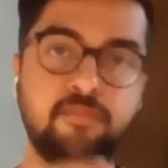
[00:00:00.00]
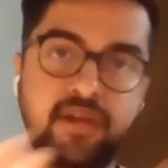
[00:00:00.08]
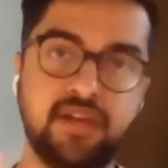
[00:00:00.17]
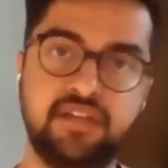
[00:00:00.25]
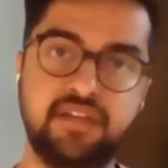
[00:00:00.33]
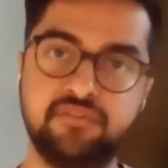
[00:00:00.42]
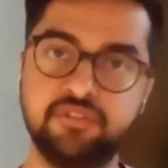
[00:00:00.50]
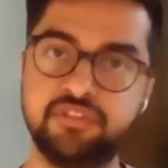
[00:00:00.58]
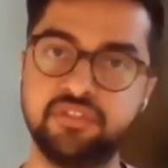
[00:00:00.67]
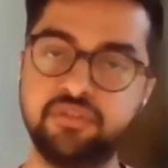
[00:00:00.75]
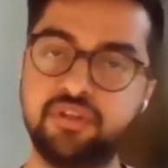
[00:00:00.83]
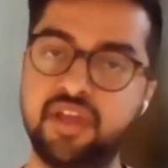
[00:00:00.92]
how many
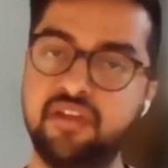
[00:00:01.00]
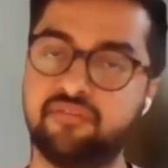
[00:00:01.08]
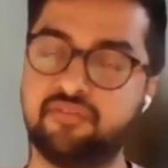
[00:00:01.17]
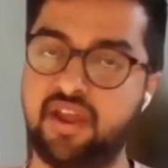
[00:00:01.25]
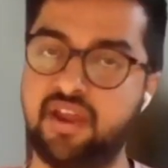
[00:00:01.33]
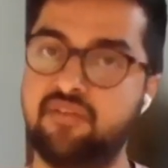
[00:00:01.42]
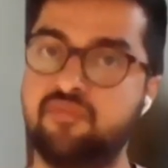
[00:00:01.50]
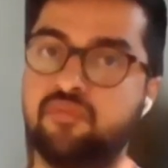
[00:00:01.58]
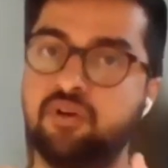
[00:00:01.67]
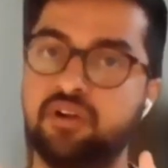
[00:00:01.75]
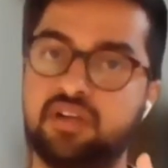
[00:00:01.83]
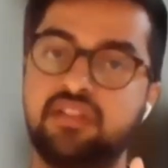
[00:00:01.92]
interviews you gave and
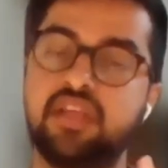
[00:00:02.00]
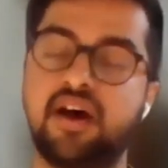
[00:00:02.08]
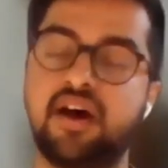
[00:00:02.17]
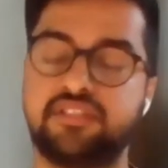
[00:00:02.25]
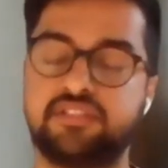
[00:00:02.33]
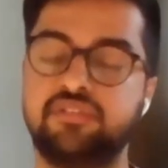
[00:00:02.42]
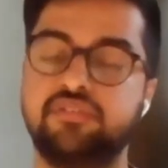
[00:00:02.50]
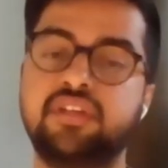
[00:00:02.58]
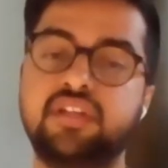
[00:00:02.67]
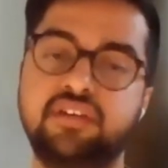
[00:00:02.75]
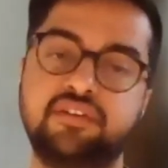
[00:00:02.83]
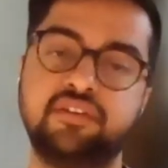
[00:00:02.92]
what they ask you
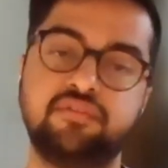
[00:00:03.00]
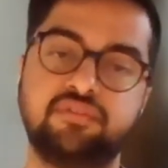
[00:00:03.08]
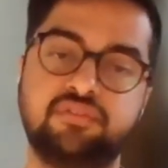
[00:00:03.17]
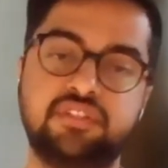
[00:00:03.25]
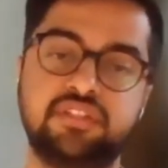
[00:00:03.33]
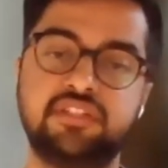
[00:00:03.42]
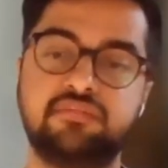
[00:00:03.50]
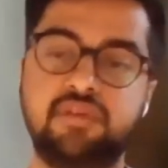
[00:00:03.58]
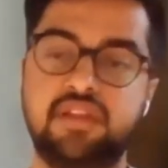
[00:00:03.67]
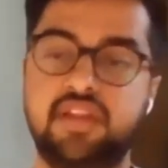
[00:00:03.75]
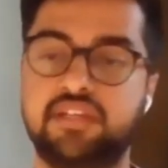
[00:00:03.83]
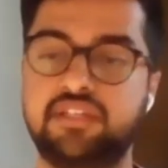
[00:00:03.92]
in interview. This is
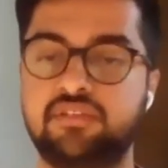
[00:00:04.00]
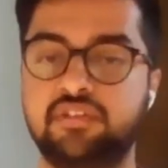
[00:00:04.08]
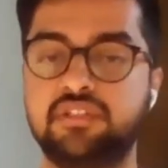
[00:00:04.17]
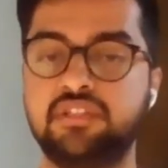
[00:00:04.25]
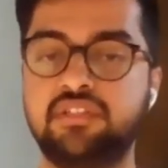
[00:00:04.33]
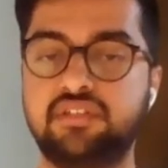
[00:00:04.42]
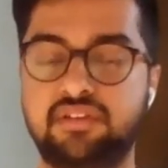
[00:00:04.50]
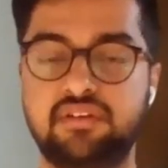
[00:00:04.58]
my next question.